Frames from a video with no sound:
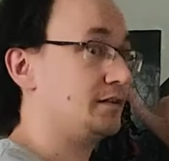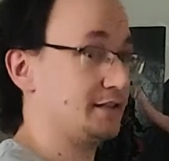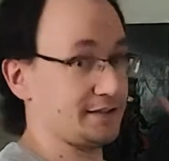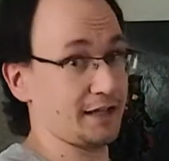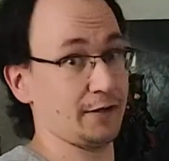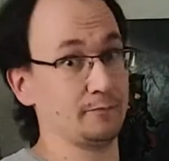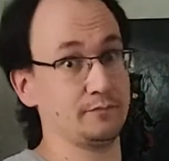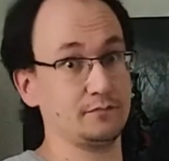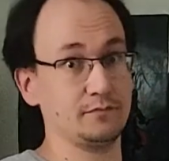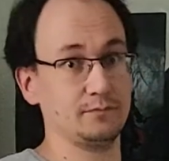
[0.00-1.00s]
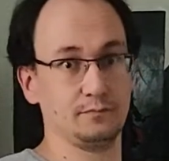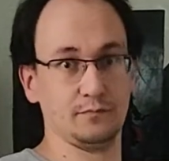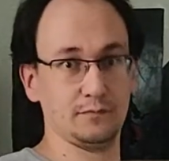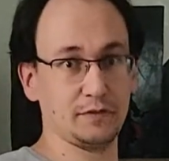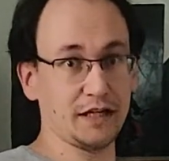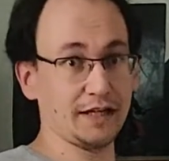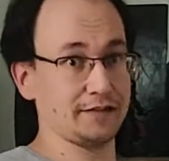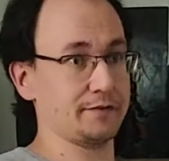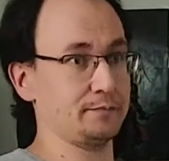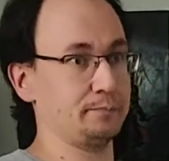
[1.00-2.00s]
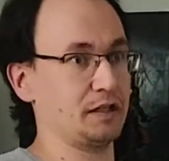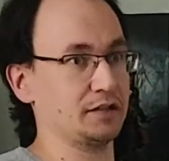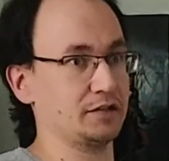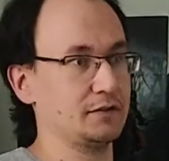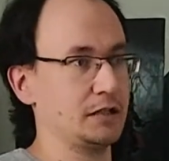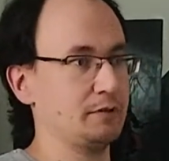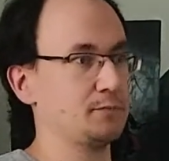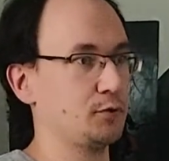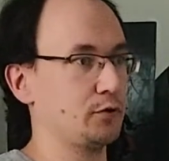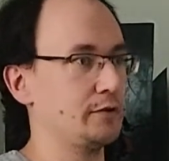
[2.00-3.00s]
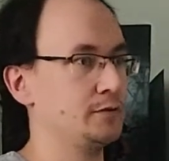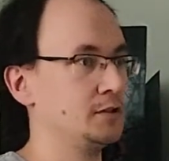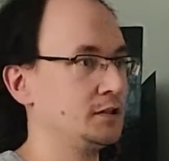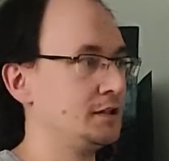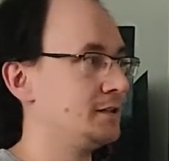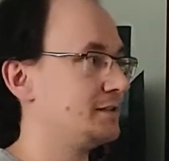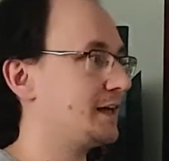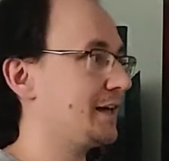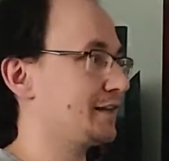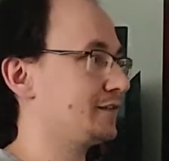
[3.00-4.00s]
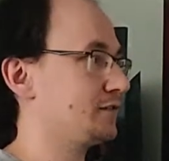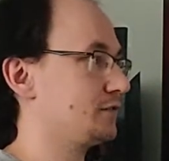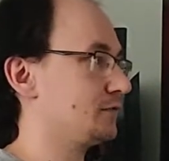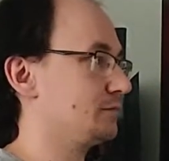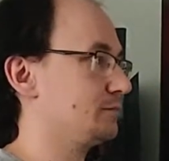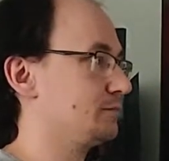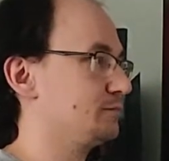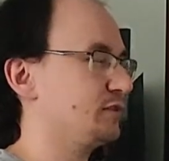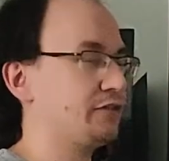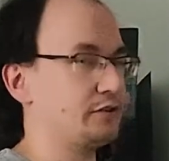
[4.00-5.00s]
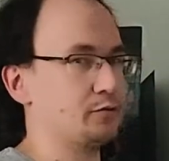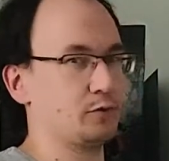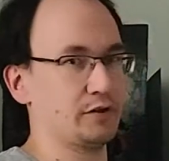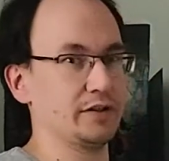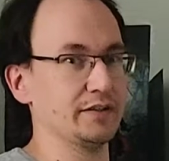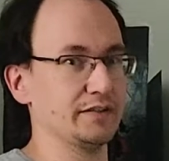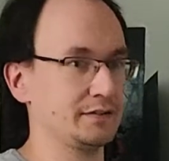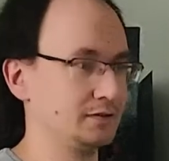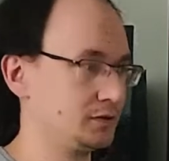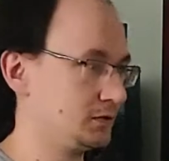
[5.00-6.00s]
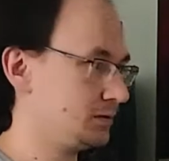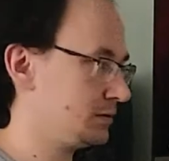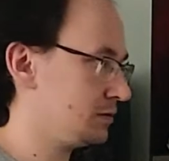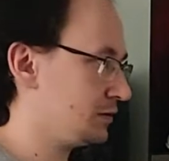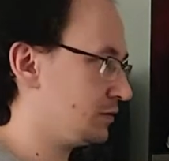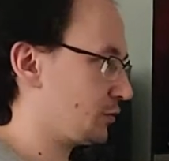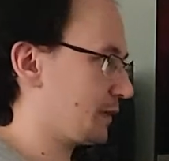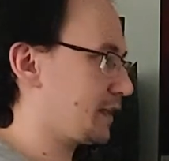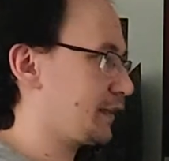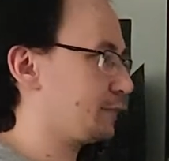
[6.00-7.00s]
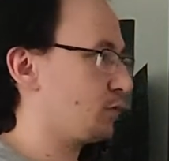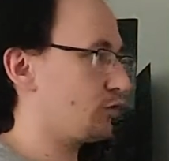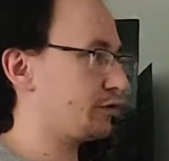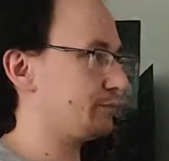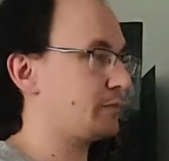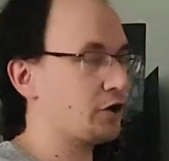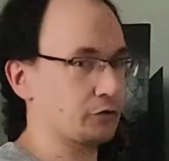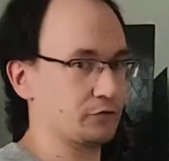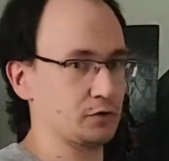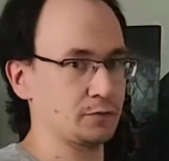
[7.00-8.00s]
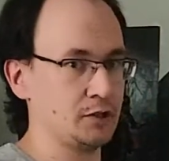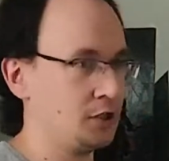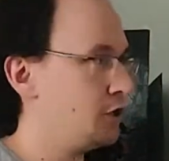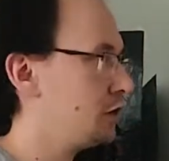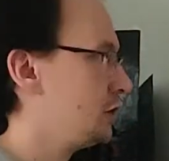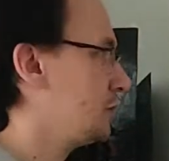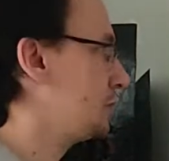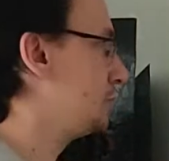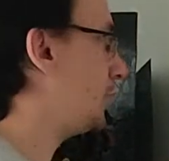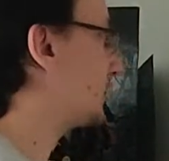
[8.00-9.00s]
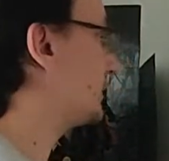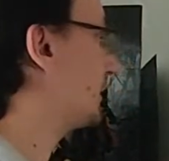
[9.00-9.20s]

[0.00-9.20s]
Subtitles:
the same size, but a bit more tight, or whatever the word is, to make it more powerful. But